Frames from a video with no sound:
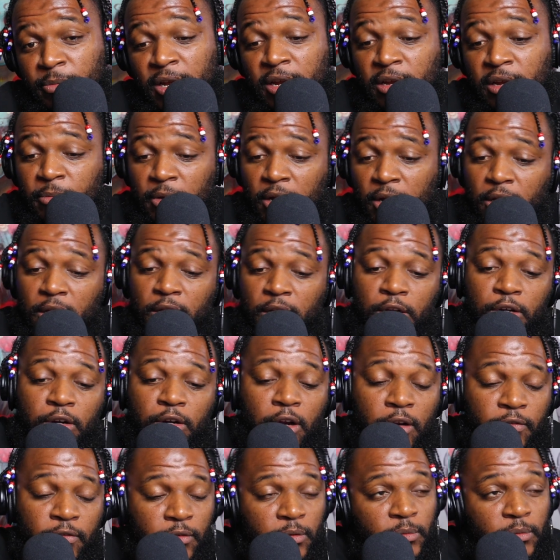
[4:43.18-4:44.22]
man. My uh,
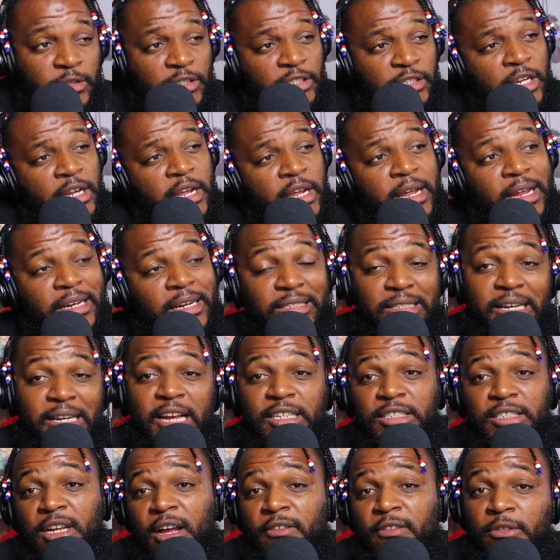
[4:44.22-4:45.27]
girlfriend was
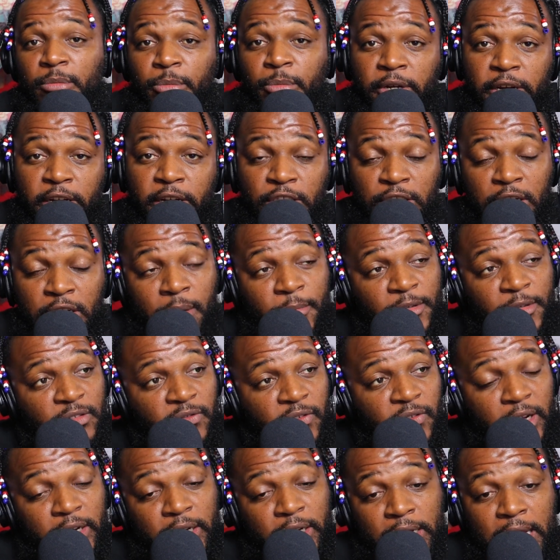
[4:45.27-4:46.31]
snatched off the bridge and almost
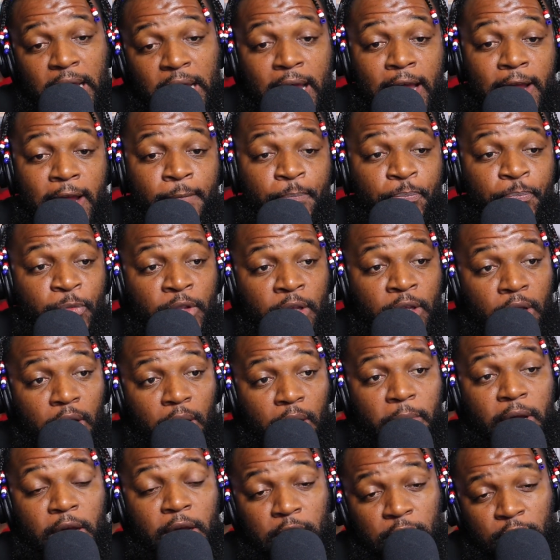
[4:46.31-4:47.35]
fucking died
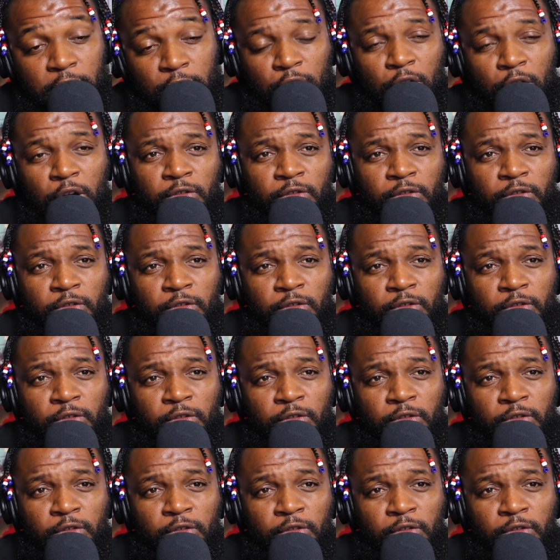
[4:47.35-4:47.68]
about a little